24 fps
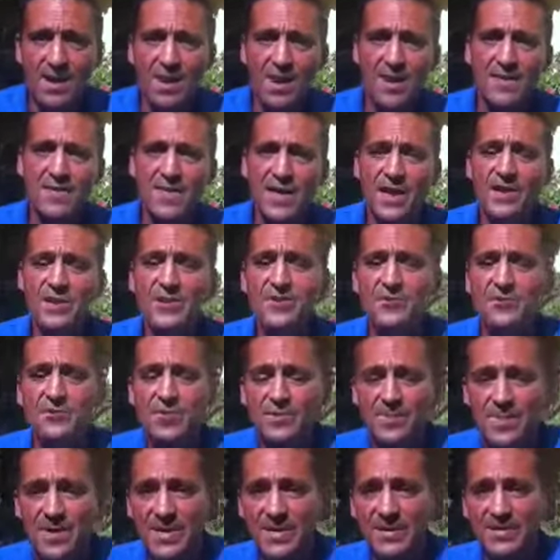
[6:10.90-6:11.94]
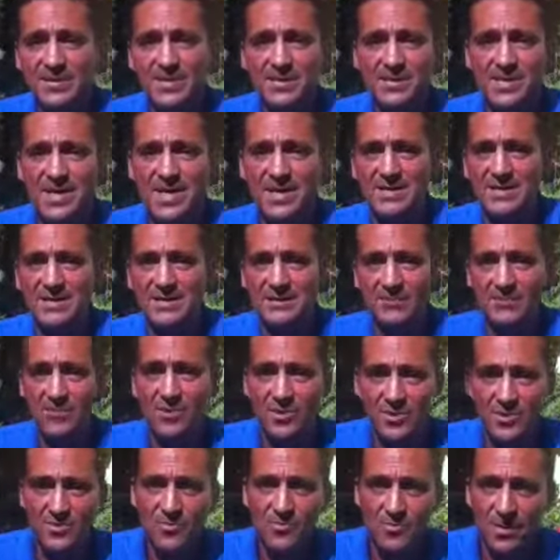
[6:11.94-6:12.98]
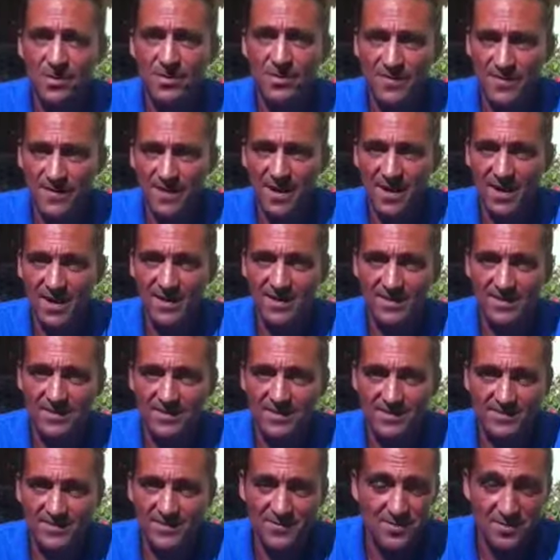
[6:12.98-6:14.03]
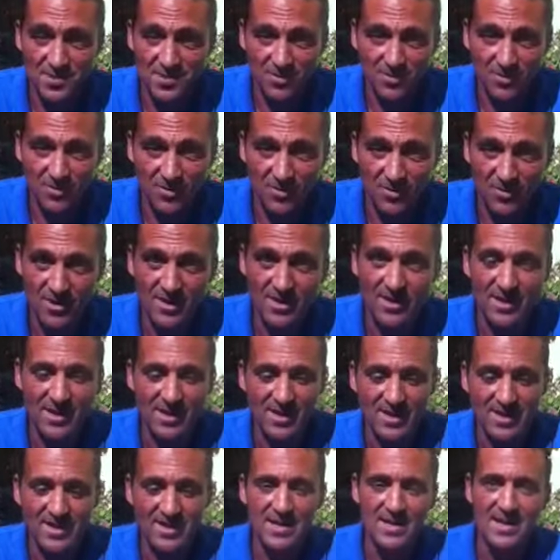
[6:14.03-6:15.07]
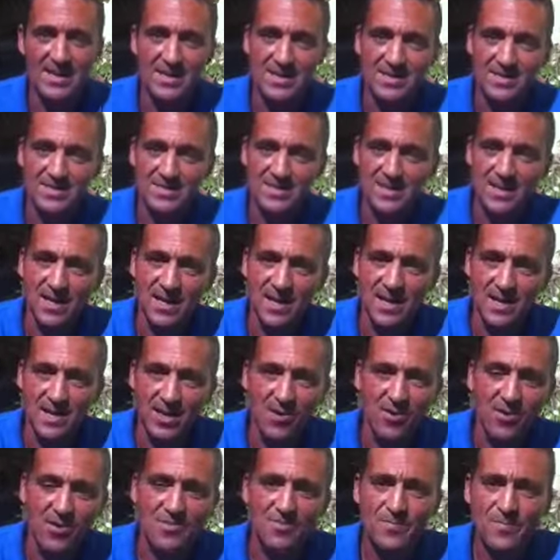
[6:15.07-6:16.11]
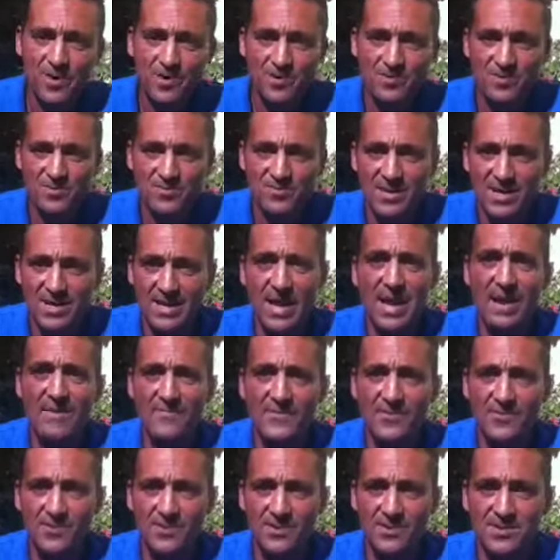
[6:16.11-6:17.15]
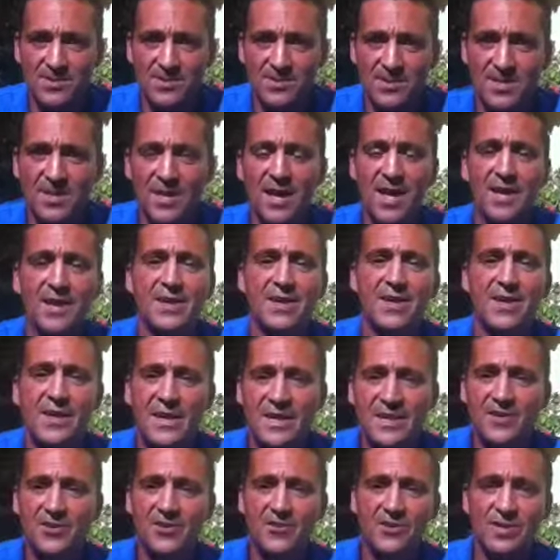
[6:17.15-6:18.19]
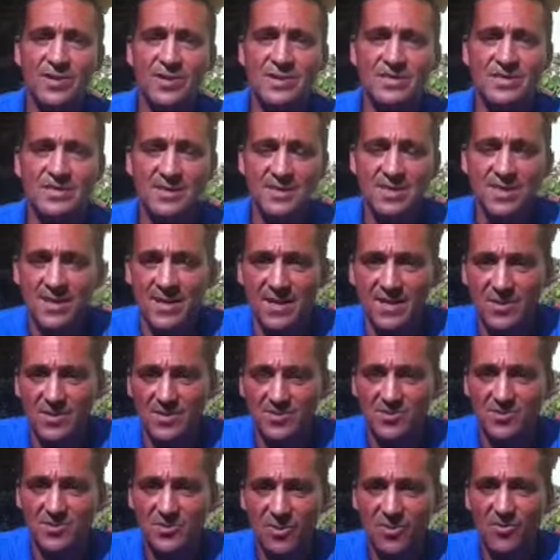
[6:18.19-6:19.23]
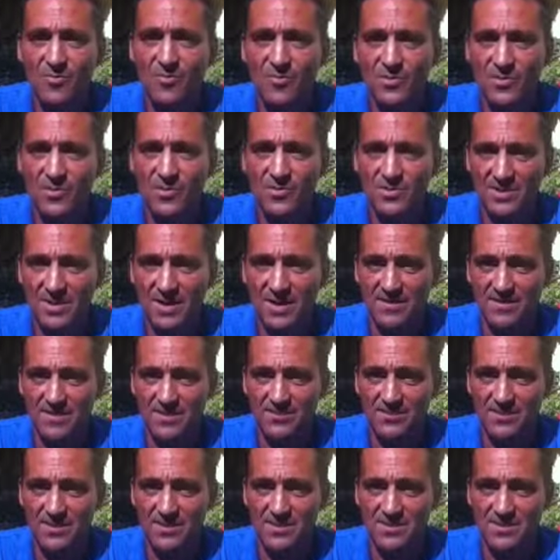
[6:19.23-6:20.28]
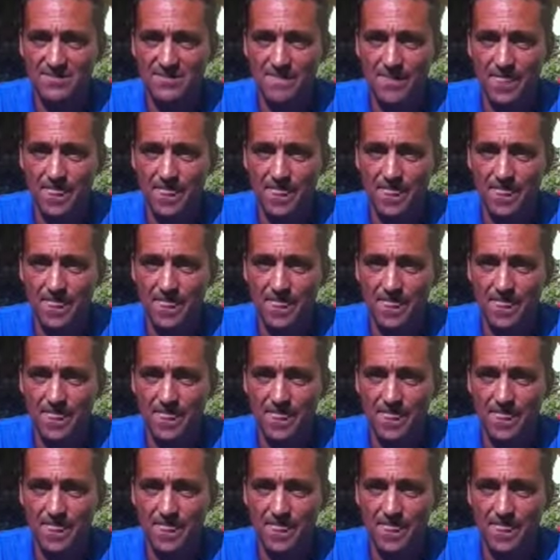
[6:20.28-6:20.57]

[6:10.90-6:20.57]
And then you repeat the test, and what you will find for sure is a lowered pulse rate afterwards and an increased controlled pause afterwards.